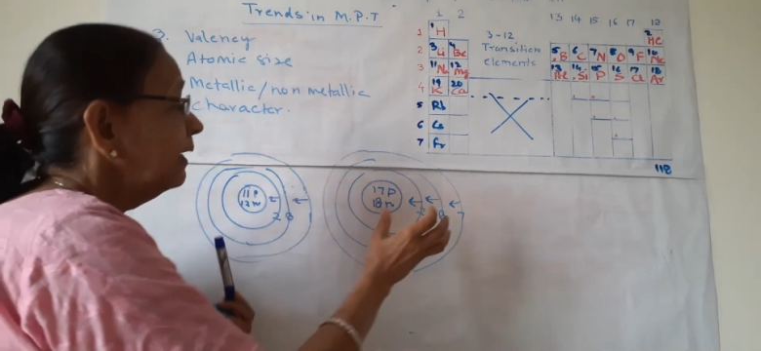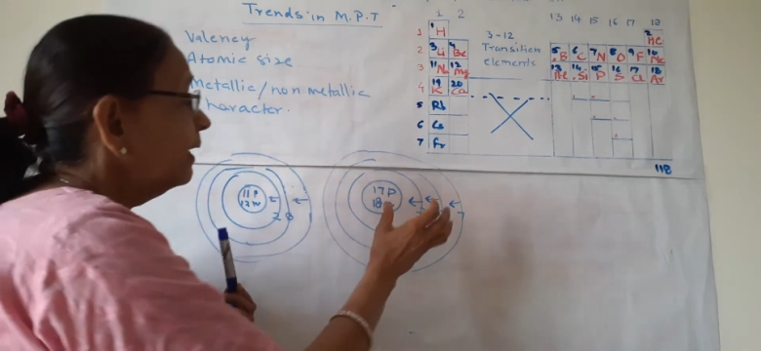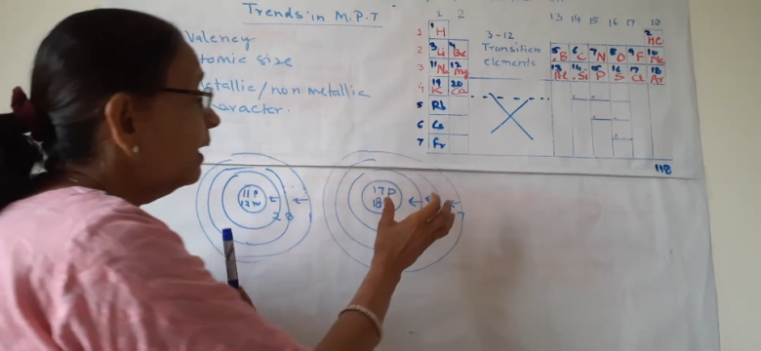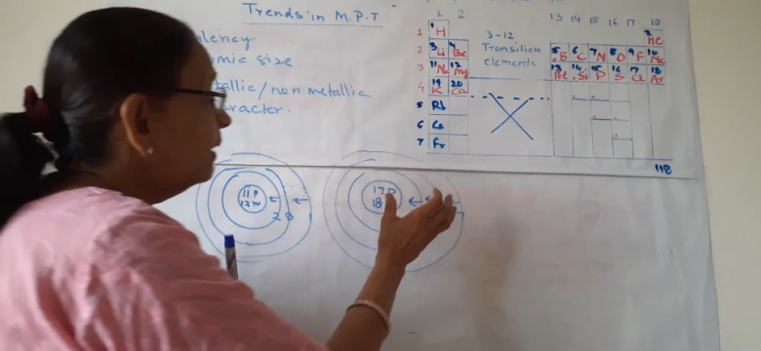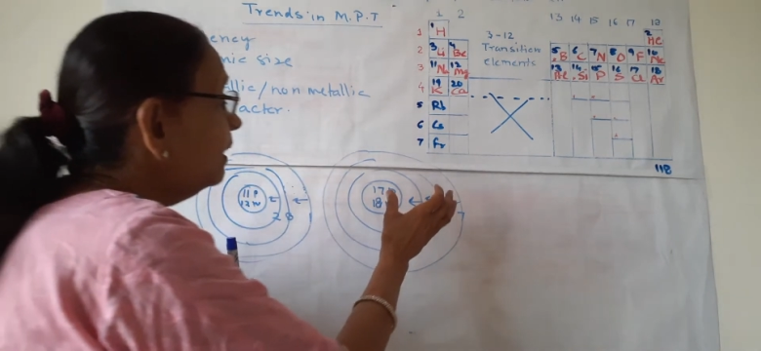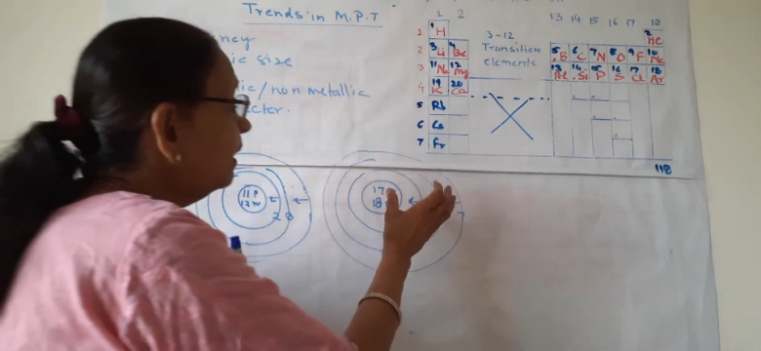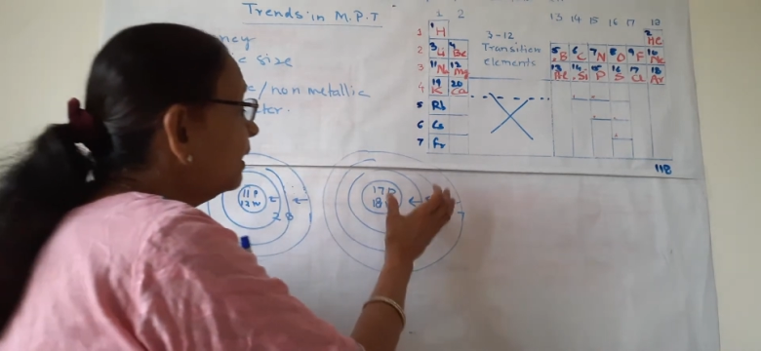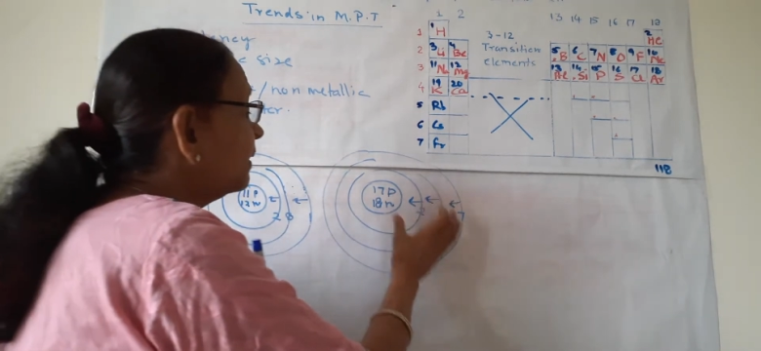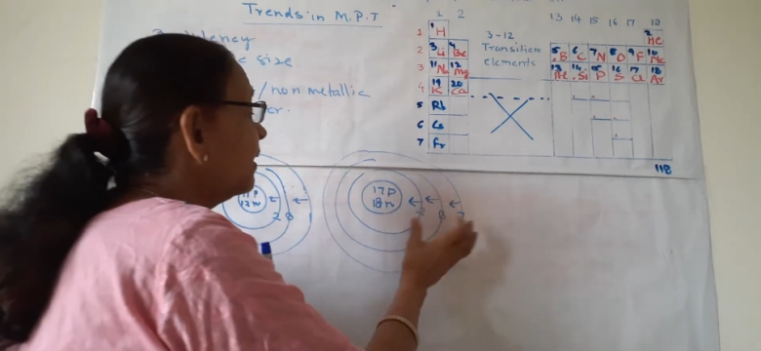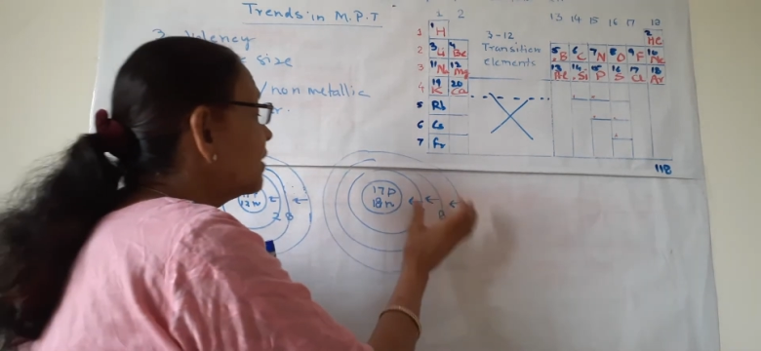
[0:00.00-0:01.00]
Here the
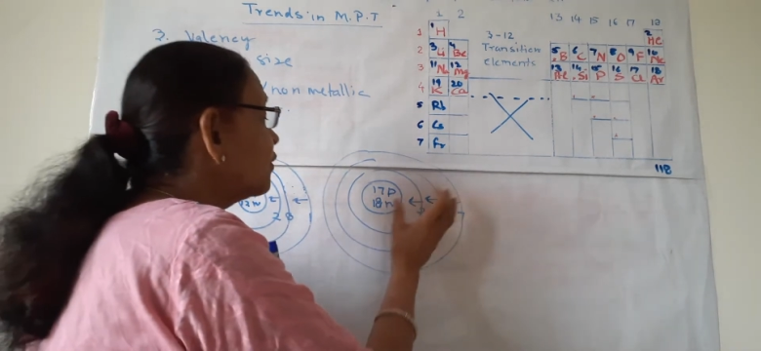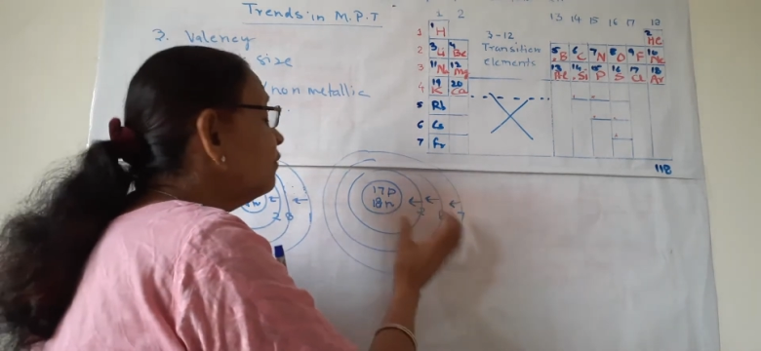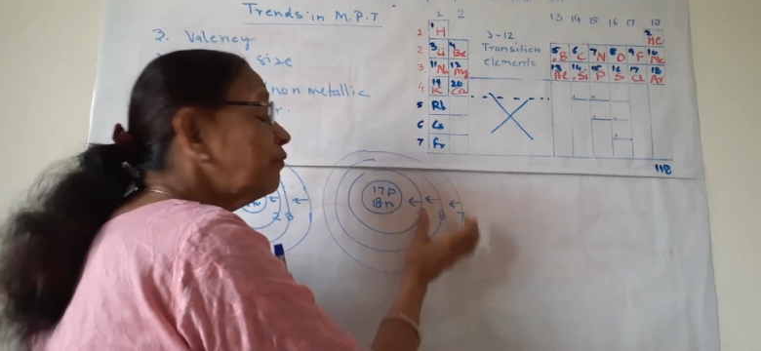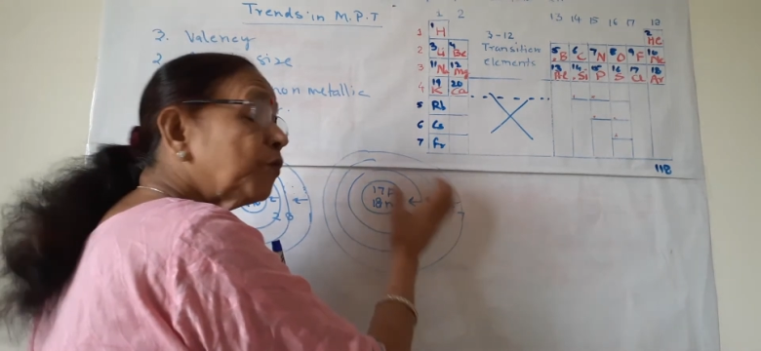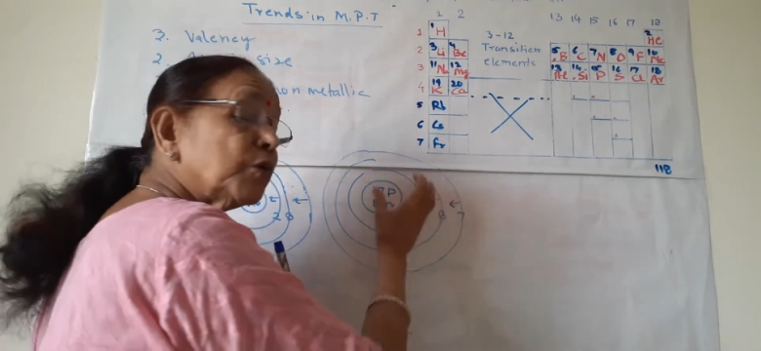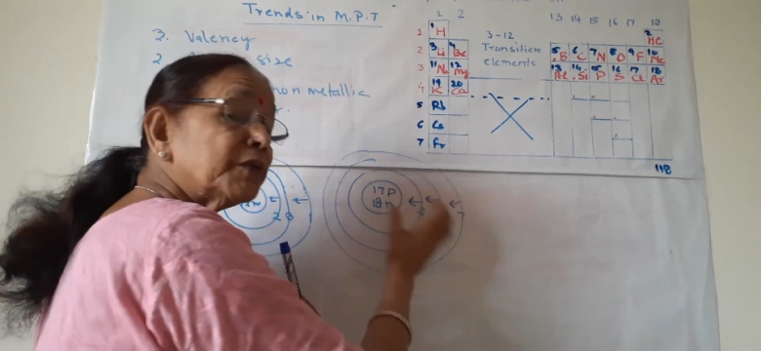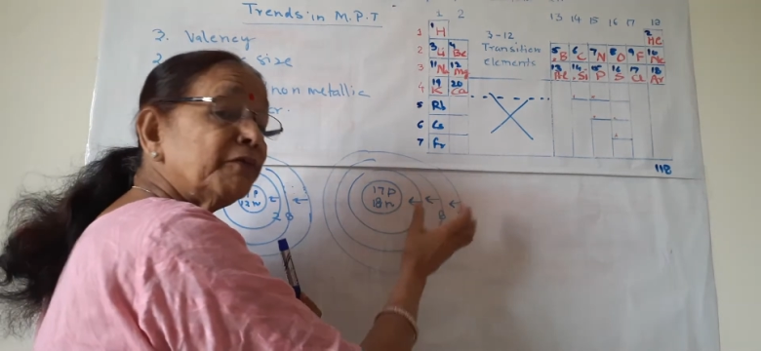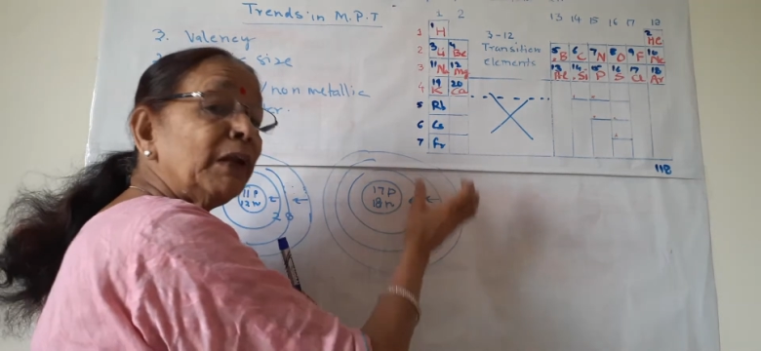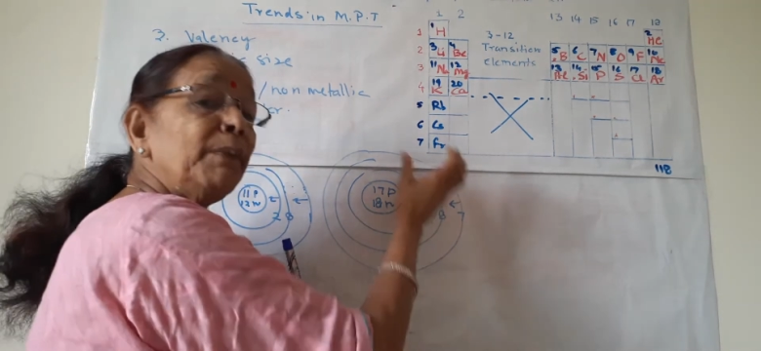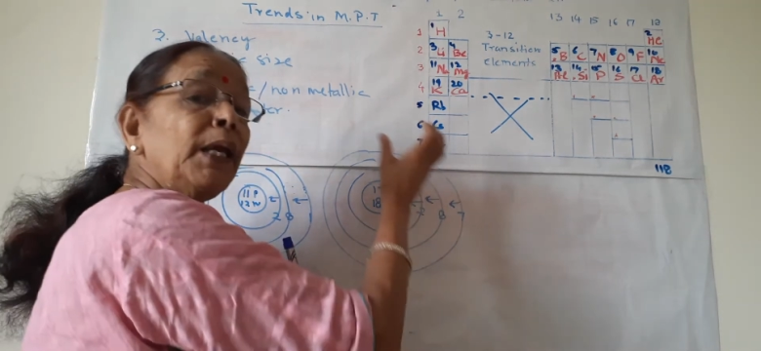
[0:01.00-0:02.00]
attraction force
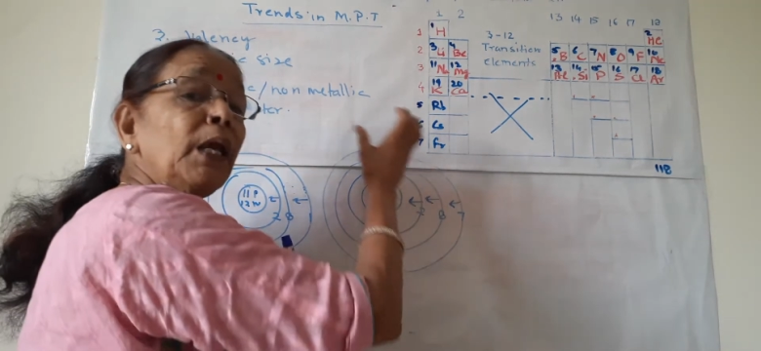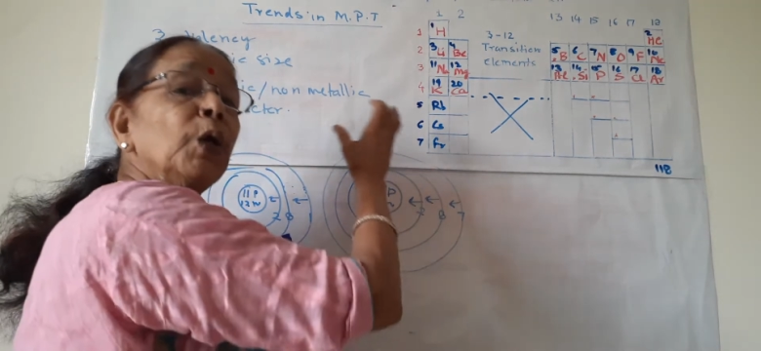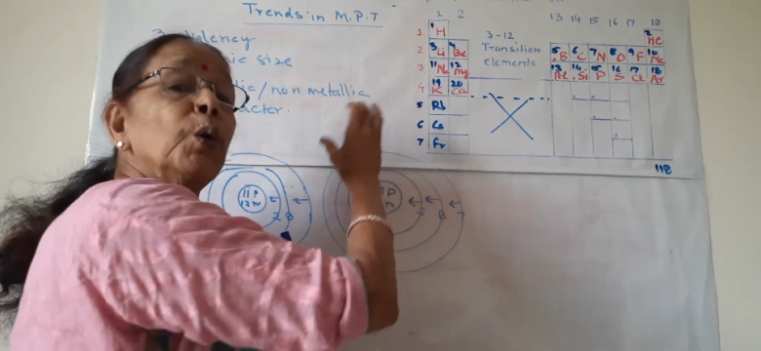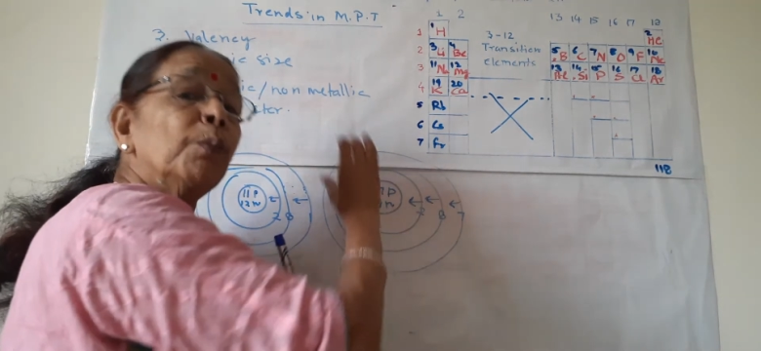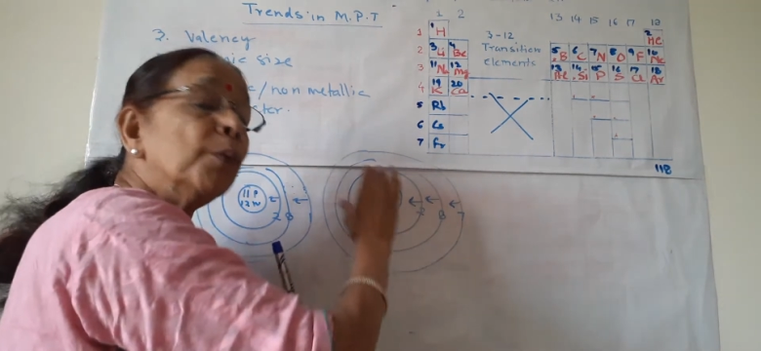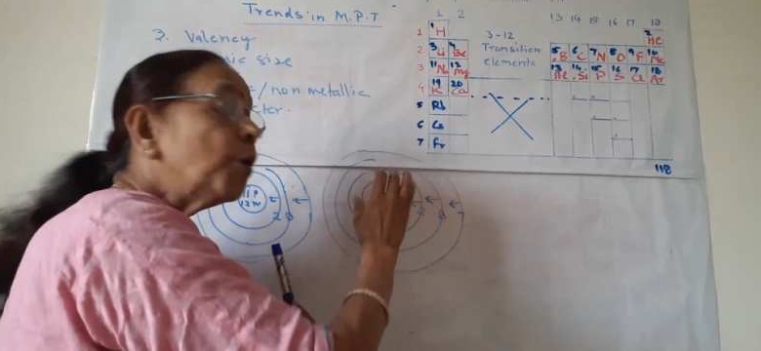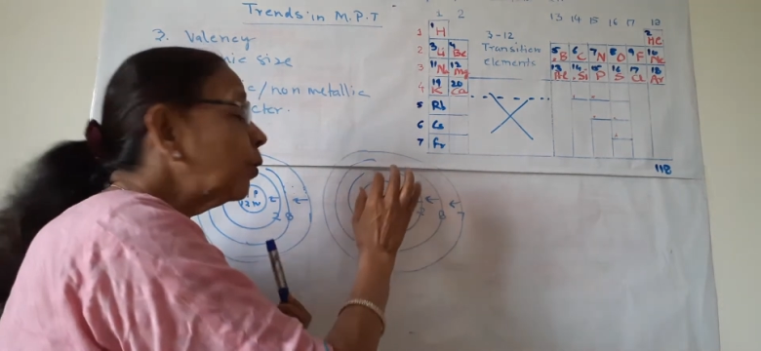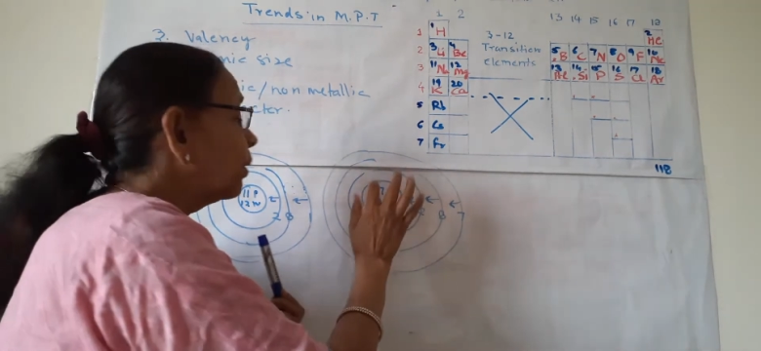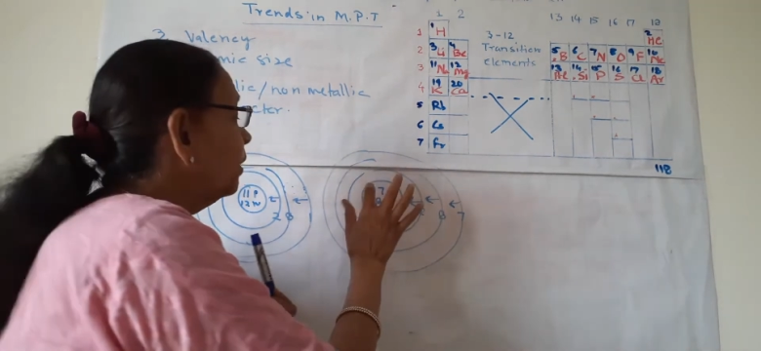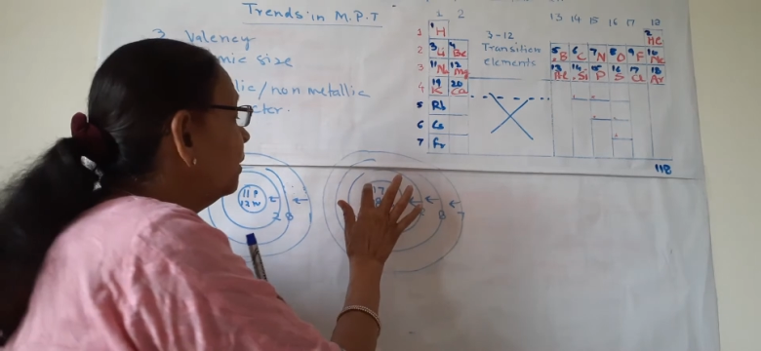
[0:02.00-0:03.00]
will be
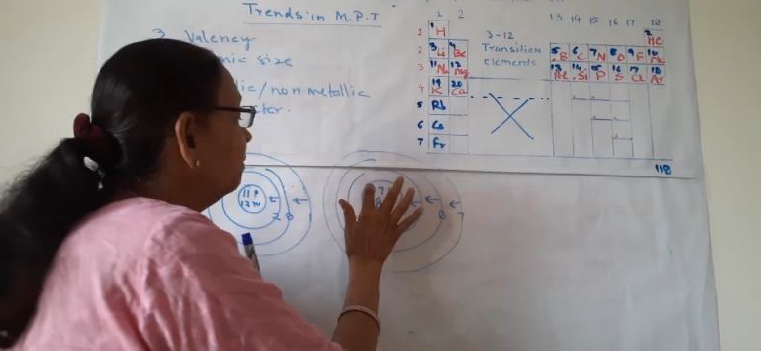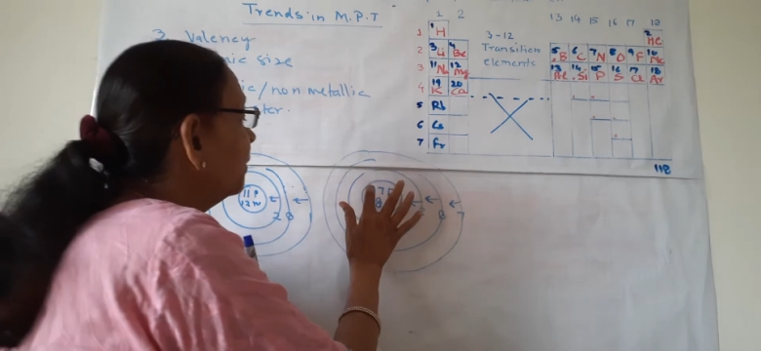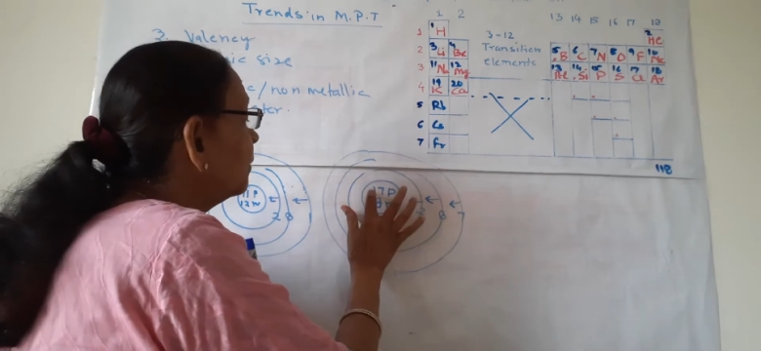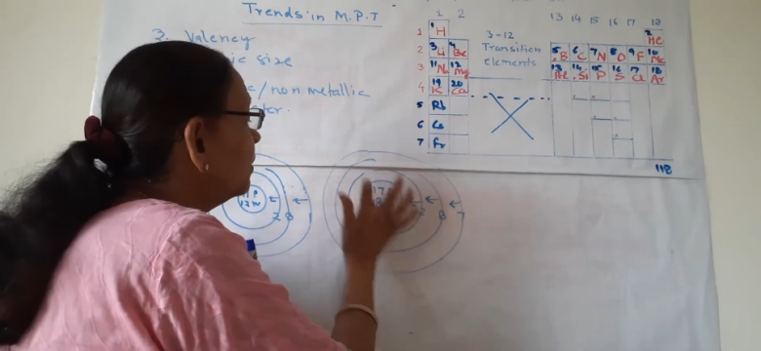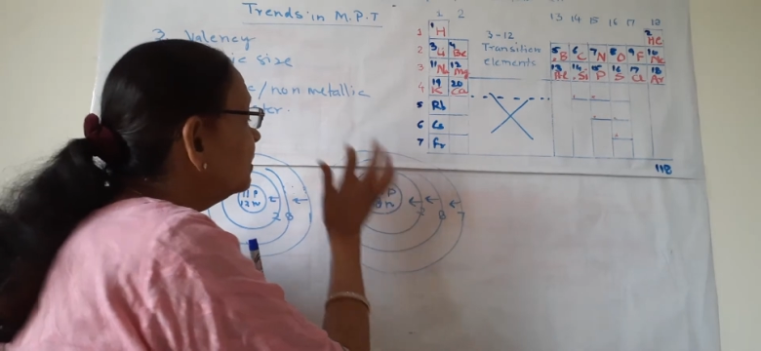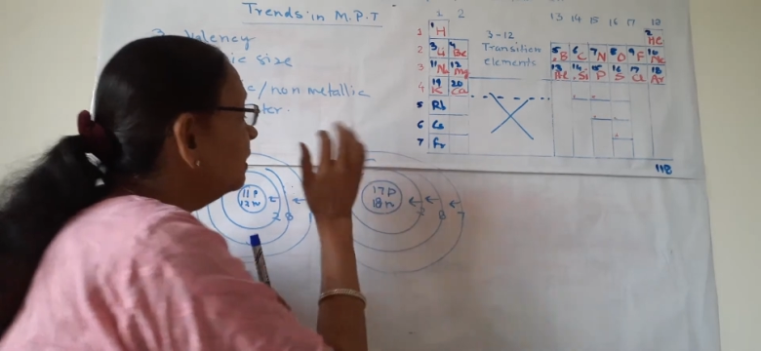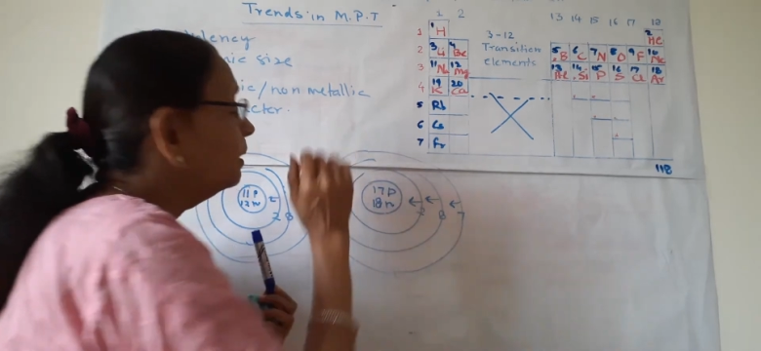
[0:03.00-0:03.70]
more because the